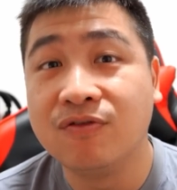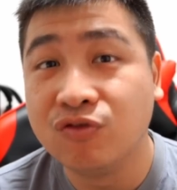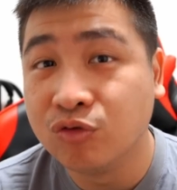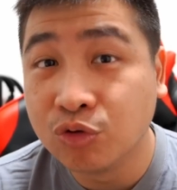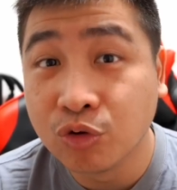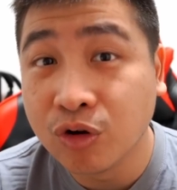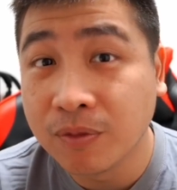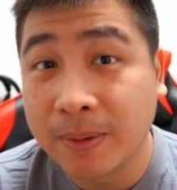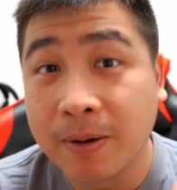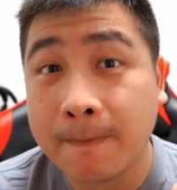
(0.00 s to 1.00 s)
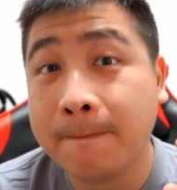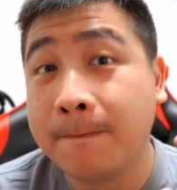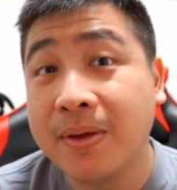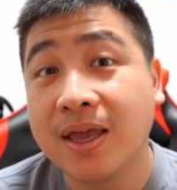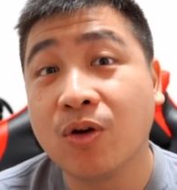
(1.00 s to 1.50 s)
if you don't know about the
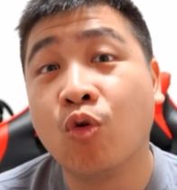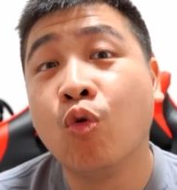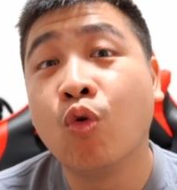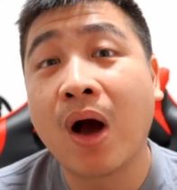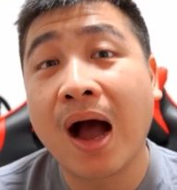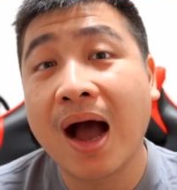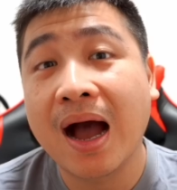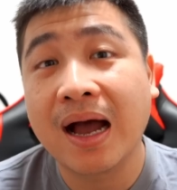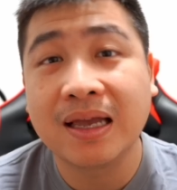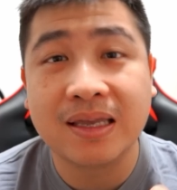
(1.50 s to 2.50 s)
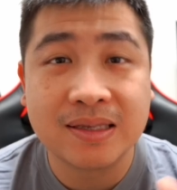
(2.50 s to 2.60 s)
big hoo-ha,